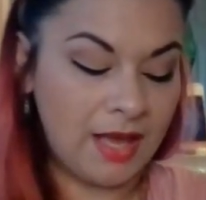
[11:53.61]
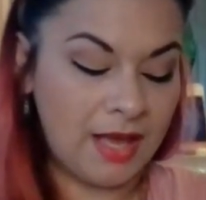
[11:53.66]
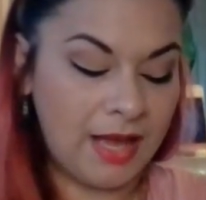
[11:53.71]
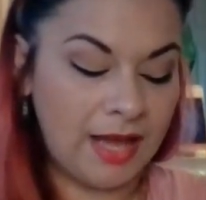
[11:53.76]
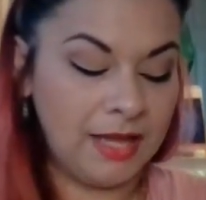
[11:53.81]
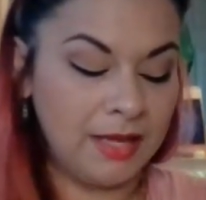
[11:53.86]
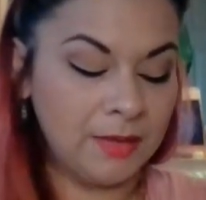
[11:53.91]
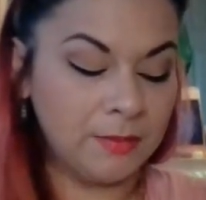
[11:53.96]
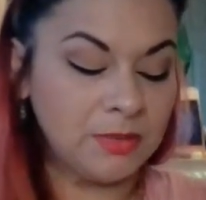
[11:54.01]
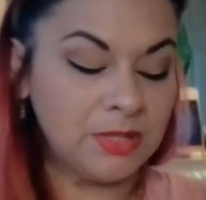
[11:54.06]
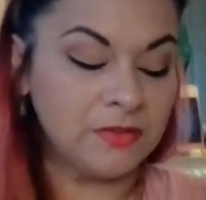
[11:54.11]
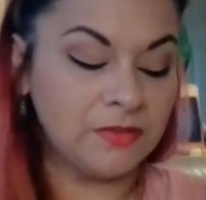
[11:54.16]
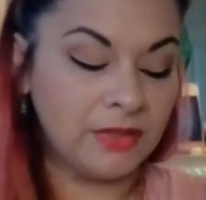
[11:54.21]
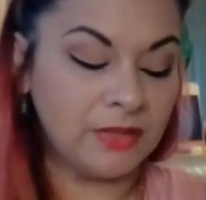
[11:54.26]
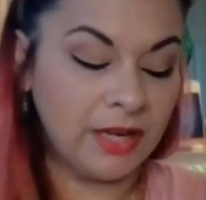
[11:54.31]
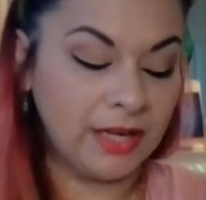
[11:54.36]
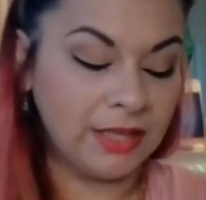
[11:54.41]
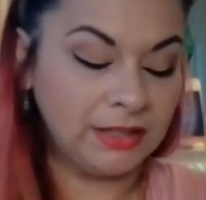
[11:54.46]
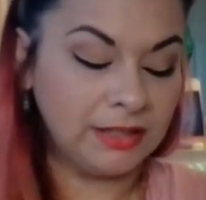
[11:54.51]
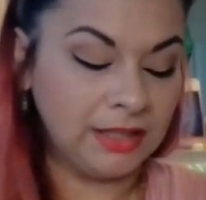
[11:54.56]
I am
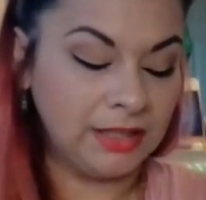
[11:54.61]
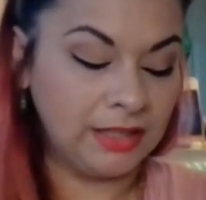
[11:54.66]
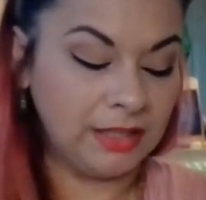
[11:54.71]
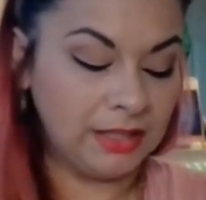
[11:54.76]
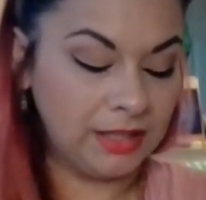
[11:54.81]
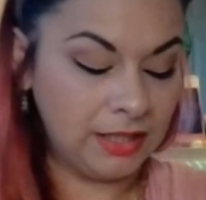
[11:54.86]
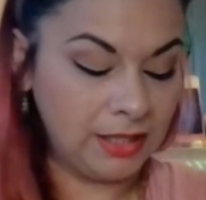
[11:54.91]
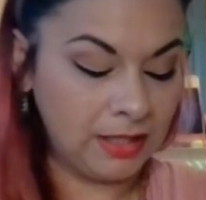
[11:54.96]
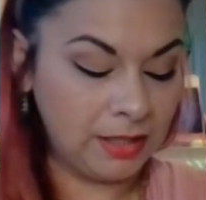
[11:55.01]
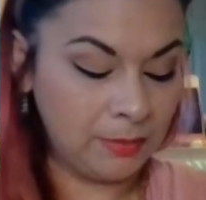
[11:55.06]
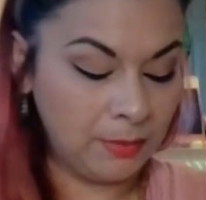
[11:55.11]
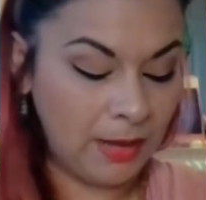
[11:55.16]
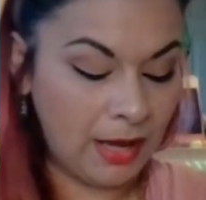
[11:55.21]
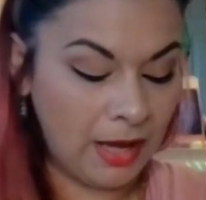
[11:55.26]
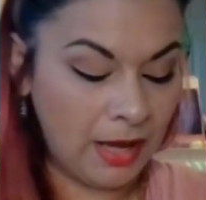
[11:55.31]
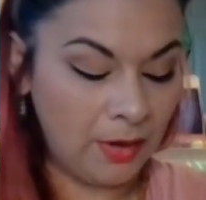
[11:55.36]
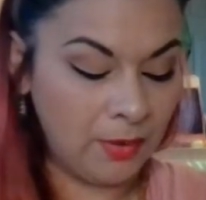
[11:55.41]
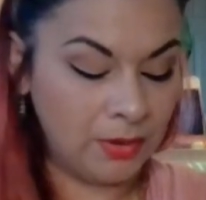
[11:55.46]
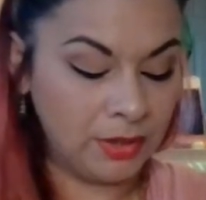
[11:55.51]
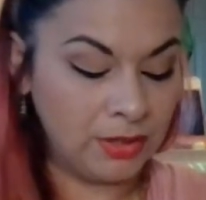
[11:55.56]
divinely
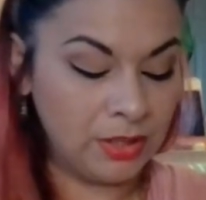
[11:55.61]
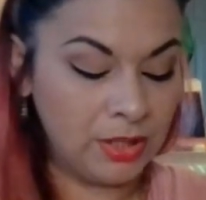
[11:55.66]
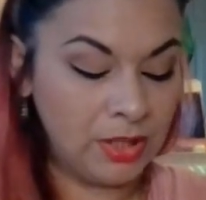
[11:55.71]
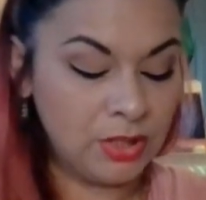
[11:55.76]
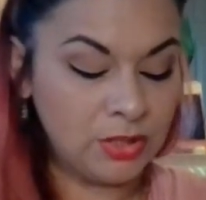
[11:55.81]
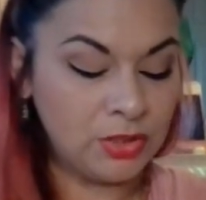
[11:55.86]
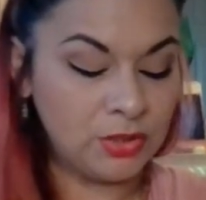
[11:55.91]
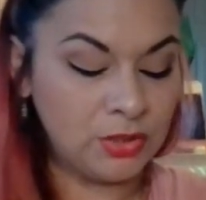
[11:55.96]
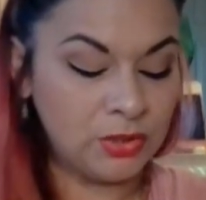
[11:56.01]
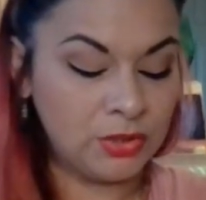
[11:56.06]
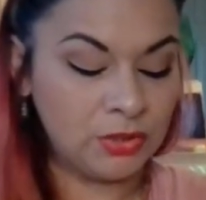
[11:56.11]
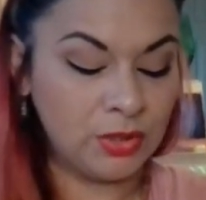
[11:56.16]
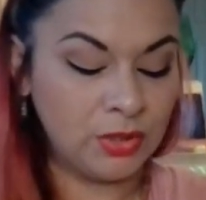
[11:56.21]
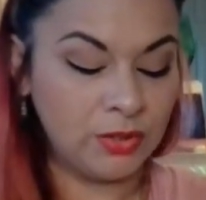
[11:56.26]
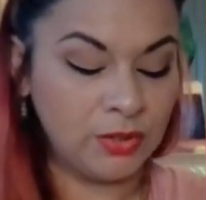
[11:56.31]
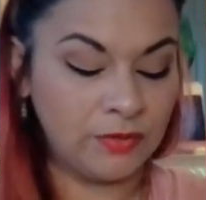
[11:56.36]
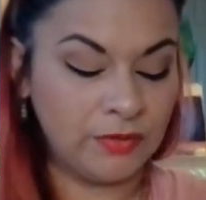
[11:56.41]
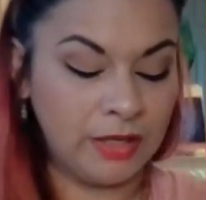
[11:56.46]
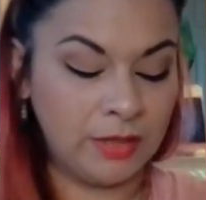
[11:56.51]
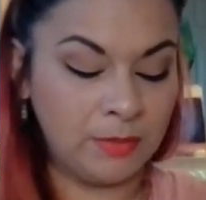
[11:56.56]
empowered to
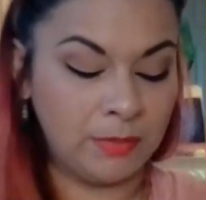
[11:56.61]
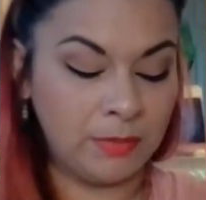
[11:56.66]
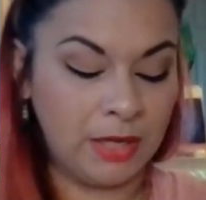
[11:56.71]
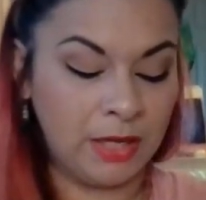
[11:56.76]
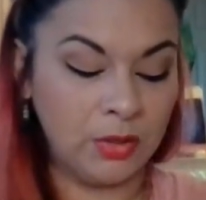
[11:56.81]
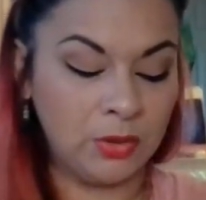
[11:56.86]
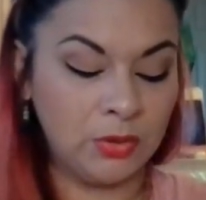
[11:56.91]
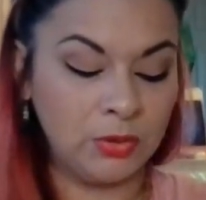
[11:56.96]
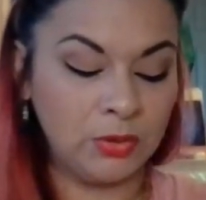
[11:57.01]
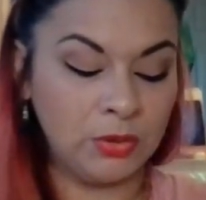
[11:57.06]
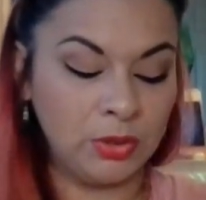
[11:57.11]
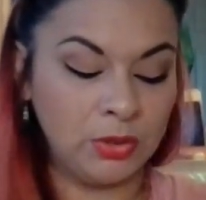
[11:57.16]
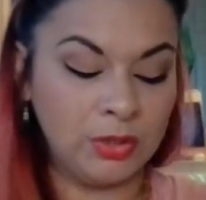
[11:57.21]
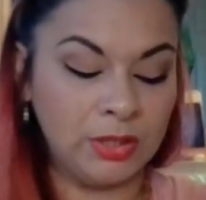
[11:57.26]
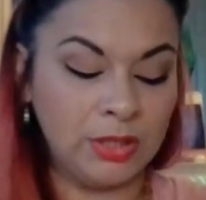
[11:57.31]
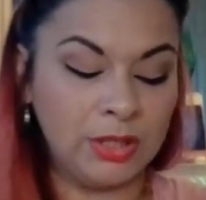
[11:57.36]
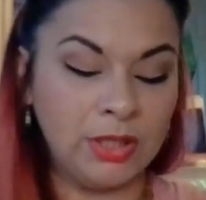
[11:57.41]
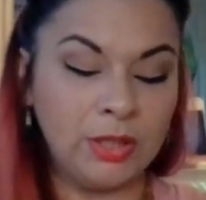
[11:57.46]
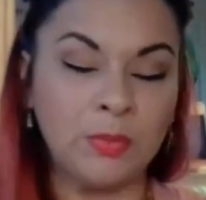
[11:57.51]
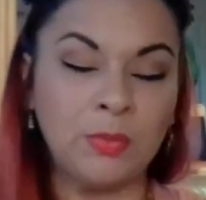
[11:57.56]
serve in my own
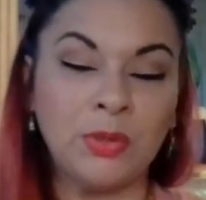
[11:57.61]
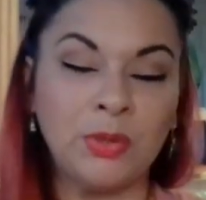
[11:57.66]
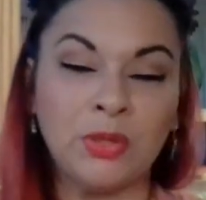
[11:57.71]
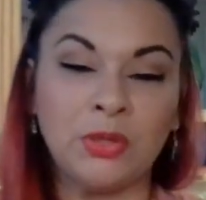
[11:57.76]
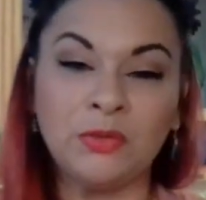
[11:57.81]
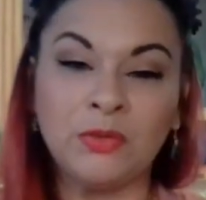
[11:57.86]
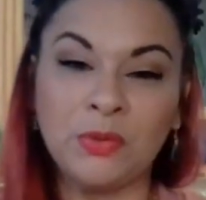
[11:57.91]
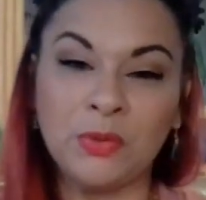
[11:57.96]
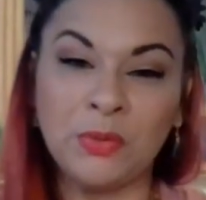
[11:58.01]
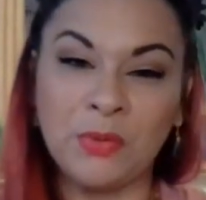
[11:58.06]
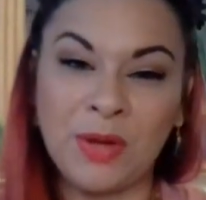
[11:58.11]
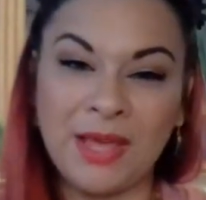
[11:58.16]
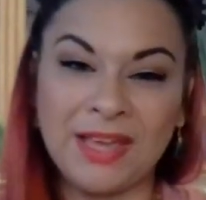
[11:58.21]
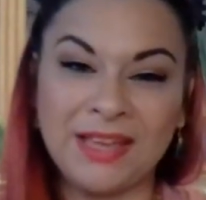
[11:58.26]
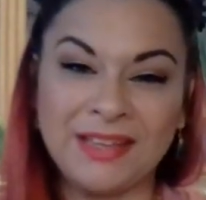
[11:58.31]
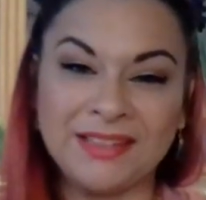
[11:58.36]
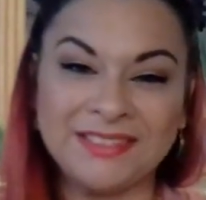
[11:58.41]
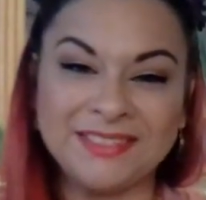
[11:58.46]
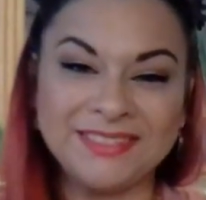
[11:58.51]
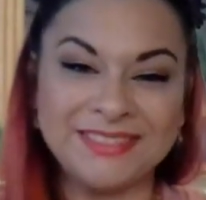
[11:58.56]
unique, beautiful
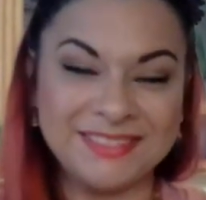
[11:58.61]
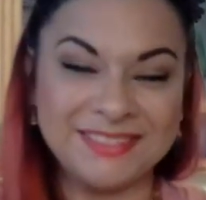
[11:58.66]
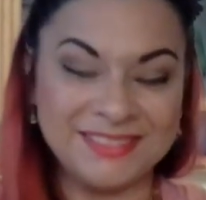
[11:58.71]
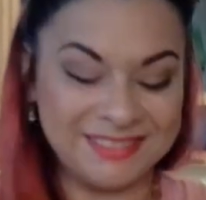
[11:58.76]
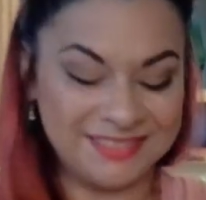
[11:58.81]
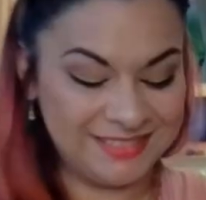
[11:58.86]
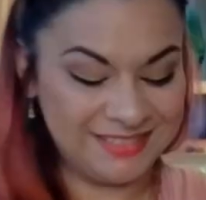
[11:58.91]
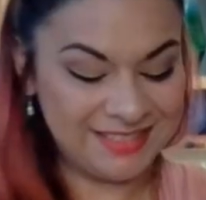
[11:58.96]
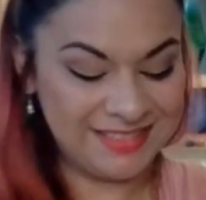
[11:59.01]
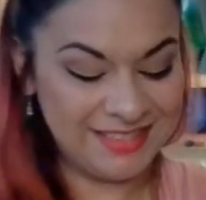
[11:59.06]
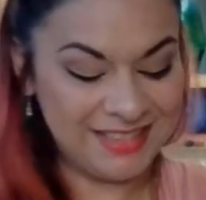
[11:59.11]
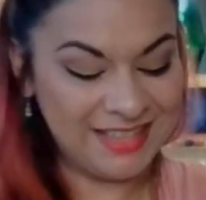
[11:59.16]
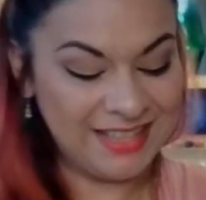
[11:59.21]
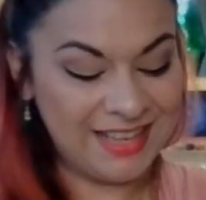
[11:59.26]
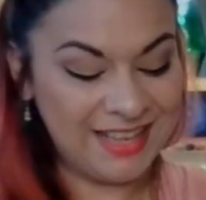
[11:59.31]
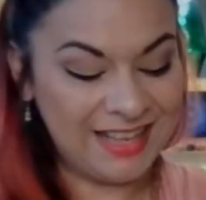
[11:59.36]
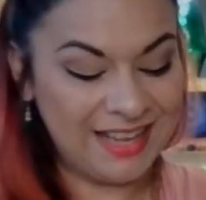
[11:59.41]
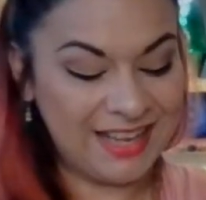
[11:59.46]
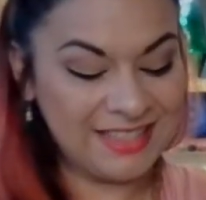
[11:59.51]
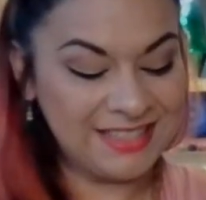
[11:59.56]
way.
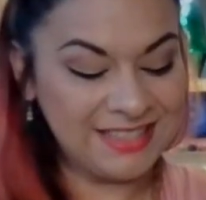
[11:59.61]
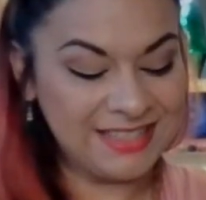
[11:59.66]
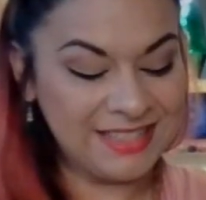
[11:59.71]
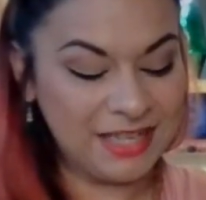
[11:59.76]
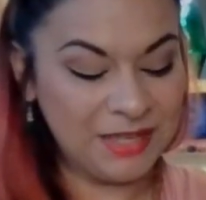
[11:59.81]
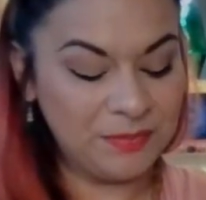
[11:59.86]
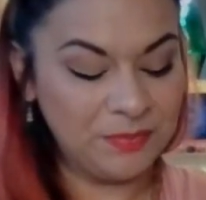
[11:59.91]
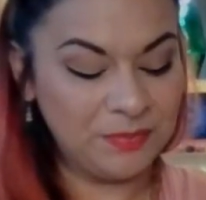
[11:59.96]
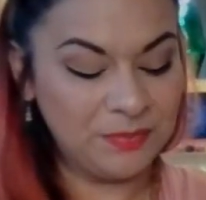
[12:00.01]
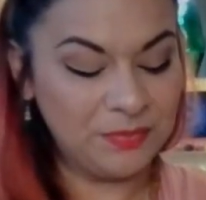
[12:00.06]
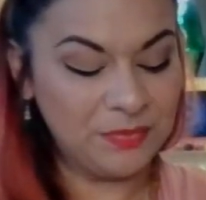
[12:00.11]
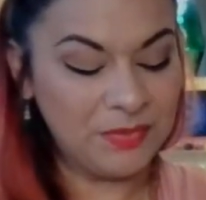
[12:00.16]
Last time.